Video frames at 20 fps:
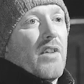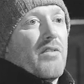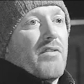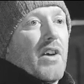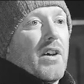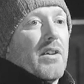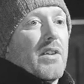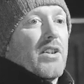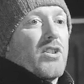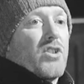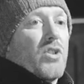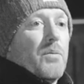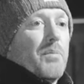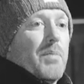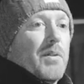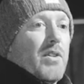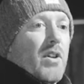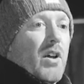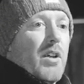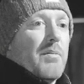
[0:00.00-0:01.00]
of how that should
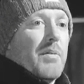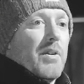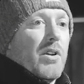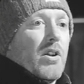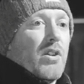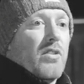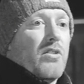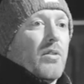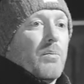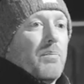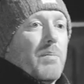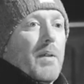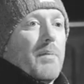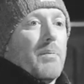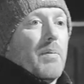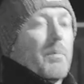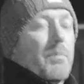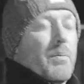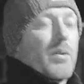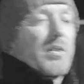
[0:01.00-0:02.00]
be done, but also
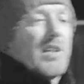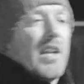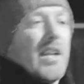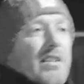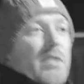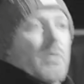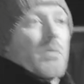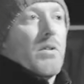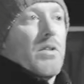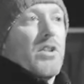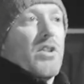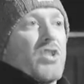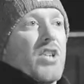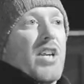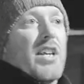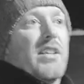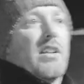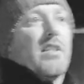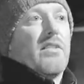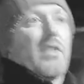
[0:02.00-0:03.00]
people protect their own
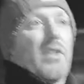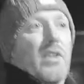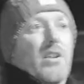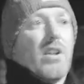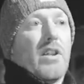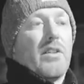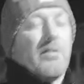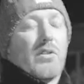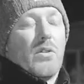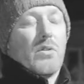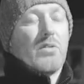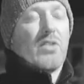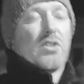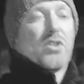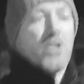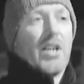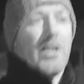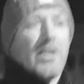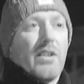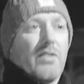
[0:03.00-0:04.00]
agendas, and a lot of those
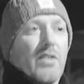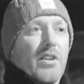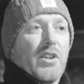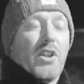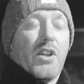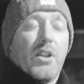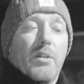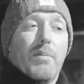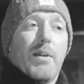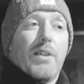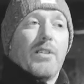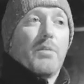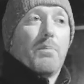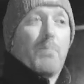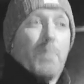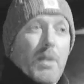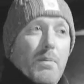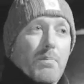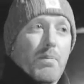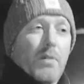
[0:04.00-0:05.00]
agendas are not about the
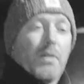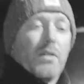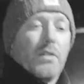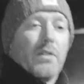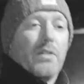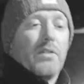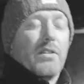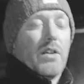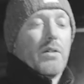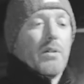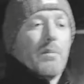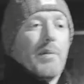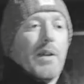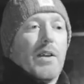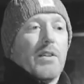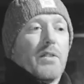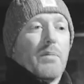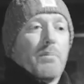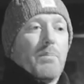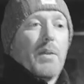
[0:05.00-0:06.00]
people, they're
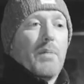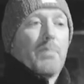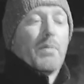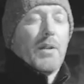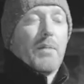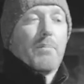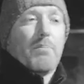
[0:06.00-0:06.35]
about the people